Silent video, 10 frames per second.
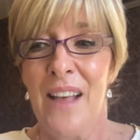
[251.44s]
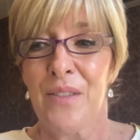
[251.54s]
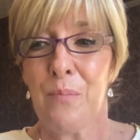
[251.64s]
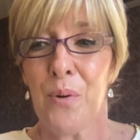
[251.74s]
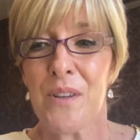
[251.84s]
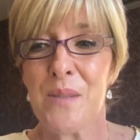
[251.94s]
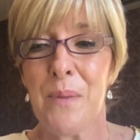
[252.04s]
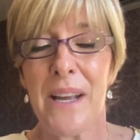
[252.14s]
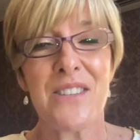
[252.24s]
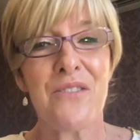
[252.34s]
The
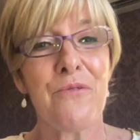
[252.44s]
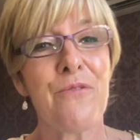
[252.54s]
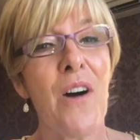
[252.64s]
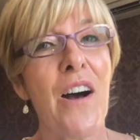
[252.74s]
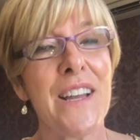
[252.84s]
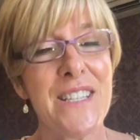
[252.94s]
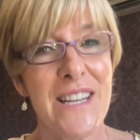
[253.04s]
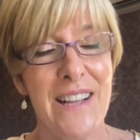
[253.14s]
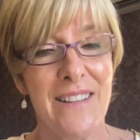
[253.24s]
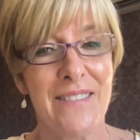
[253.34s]
prospect of
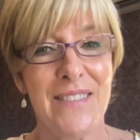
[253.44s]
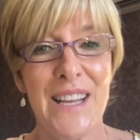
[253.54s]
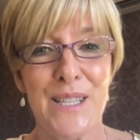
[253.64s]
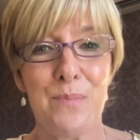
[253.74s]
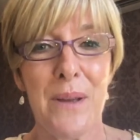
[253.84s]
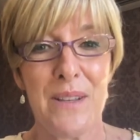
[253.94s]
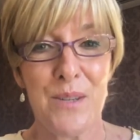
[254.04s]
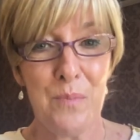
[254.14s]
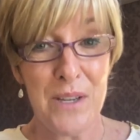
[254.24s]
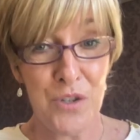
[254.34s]
finding that
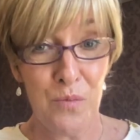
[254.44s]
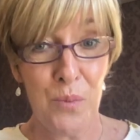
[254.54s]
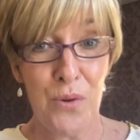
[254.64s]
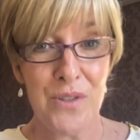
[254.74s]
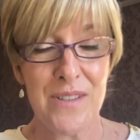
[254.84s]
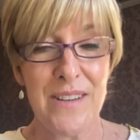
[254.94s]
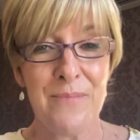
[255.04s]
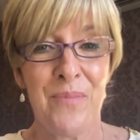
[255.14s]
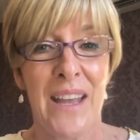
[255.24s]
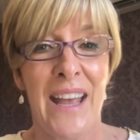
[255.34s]
special
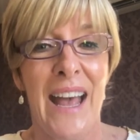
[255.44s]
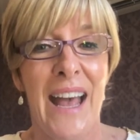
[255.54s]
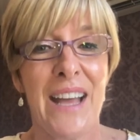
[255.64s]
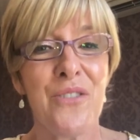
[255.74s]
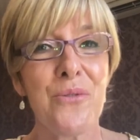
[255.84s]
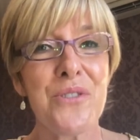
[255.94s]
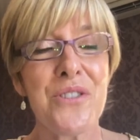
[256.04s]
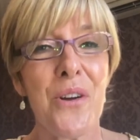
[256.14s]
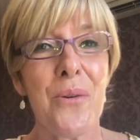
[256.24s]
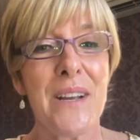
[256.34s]
person. And
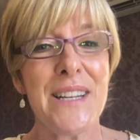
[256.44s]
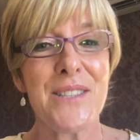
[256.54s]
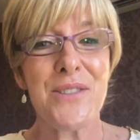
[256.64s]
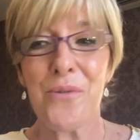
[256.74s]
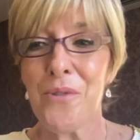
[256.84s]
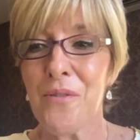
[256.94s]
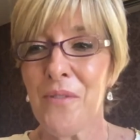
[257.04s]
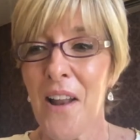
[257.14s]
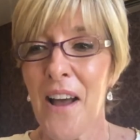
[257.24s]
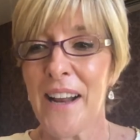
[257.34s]
also it's sort of
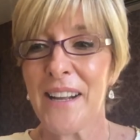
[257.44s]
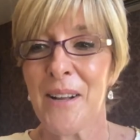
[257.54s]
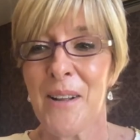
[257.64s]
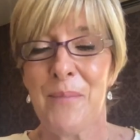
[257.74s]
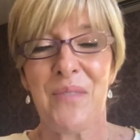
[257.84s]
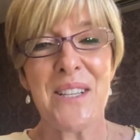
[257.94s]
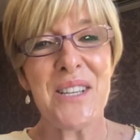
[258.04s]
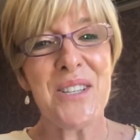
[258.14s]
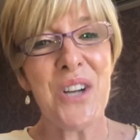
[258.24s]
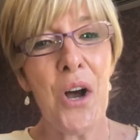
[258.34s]
like,
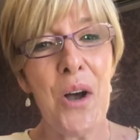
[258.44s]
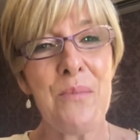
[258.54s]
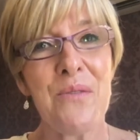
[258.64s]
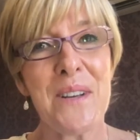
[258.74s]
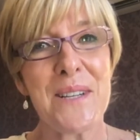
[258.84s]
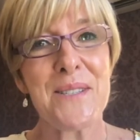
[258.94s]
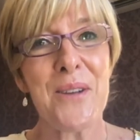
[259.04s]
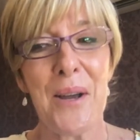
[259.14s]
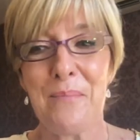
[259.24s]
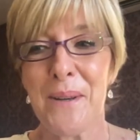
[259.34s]
it's a time of
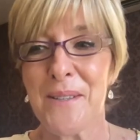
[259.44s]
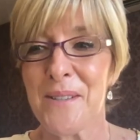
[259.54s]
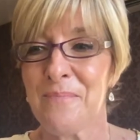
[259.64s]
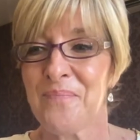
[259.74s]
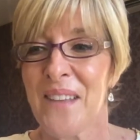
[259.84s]
excitement